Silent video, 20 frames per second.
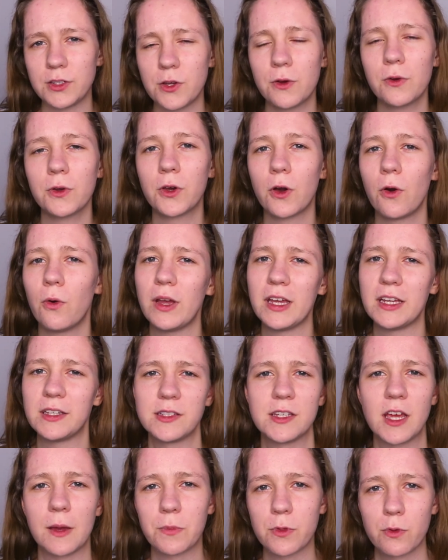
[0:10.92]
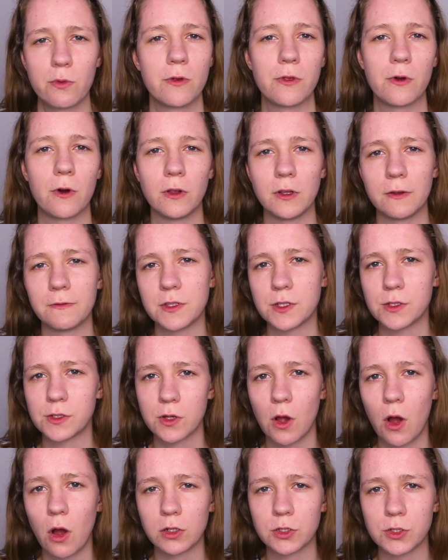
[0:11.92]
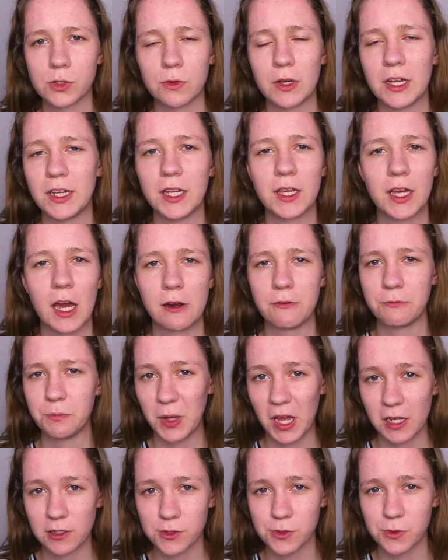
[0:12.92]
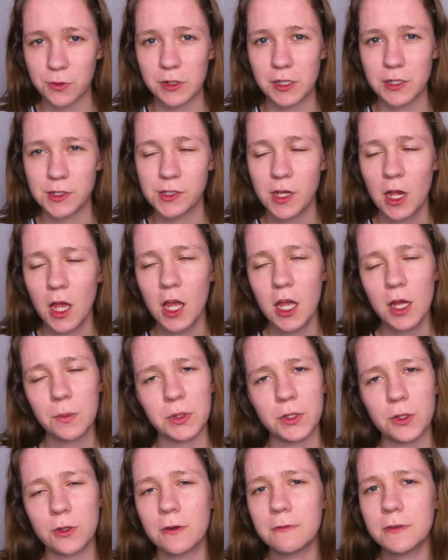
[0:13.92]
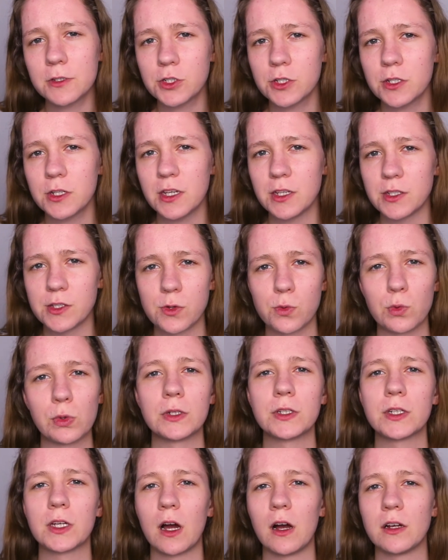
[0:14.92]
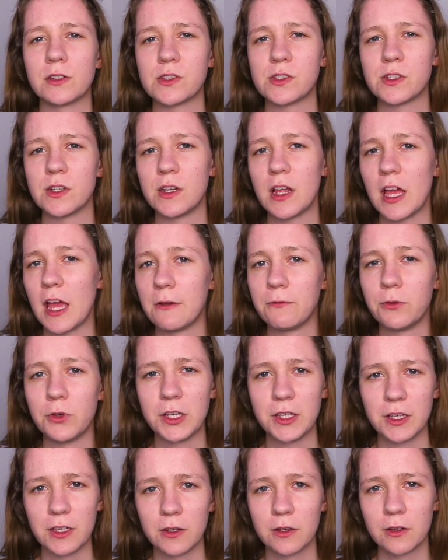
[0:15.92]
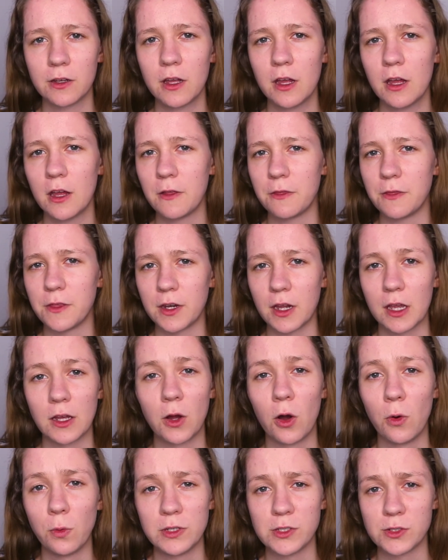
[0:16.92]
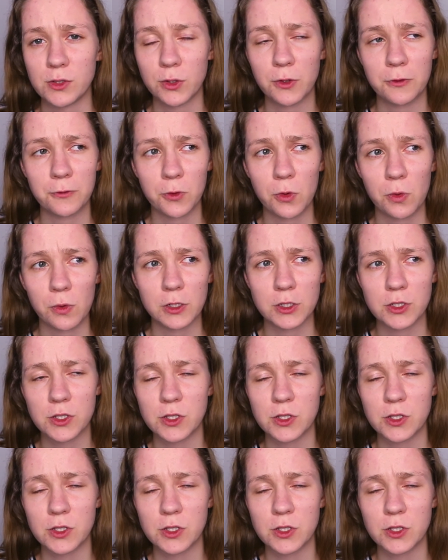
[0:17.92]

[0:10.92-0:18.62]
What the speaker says: don't go in depth with all of the songs or any kind of backstories, but Eurovision is the one constant every year that I always look forward